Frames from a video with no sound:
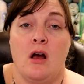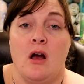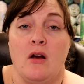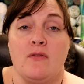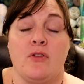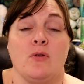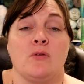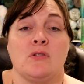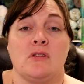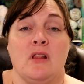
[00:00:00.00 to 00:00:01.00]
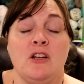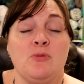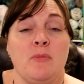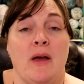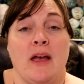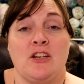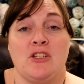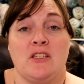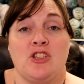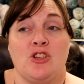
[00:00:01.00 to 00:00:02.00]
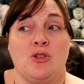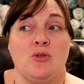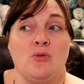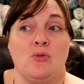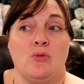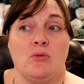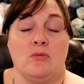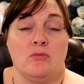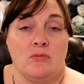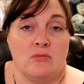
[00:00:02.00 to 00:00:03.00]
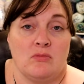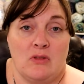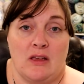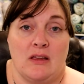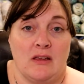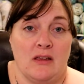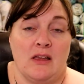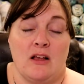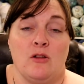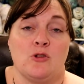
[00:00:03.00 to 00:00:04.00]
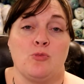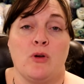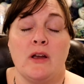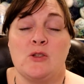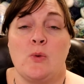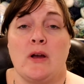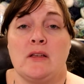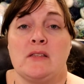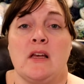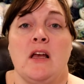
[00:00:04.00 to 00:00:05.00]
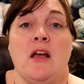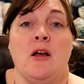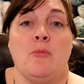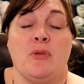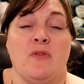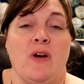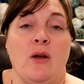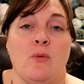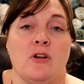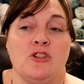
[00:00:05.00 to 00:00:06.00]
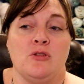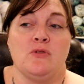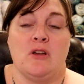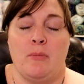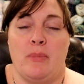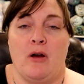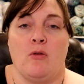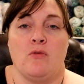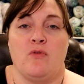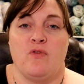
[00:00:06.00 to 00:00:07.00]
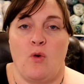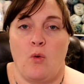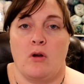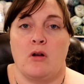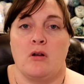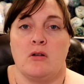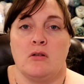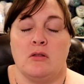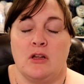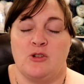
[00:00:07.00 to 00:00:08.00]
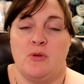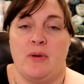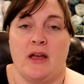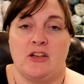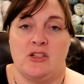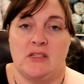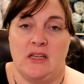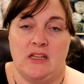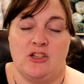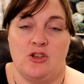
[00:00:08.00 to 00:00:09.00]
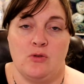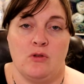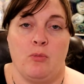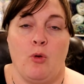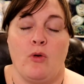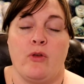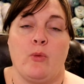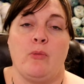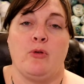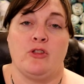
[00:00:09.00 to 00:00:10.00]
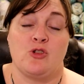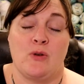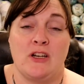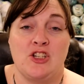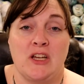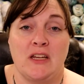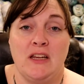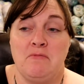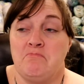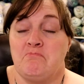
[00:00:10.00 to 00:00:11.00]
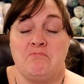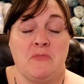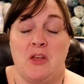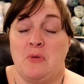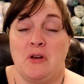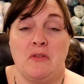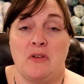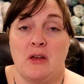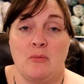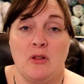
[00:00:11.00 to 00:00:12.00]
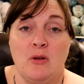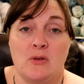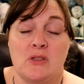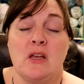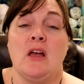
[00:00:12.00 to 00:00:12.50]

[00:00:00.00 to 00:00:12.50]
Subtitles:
of those lunch meat packages to like get close price-wise. But if I were to dump out 4 lunch meat packages into the bowl that we put the shredded chicken in, it wouldn't even come close.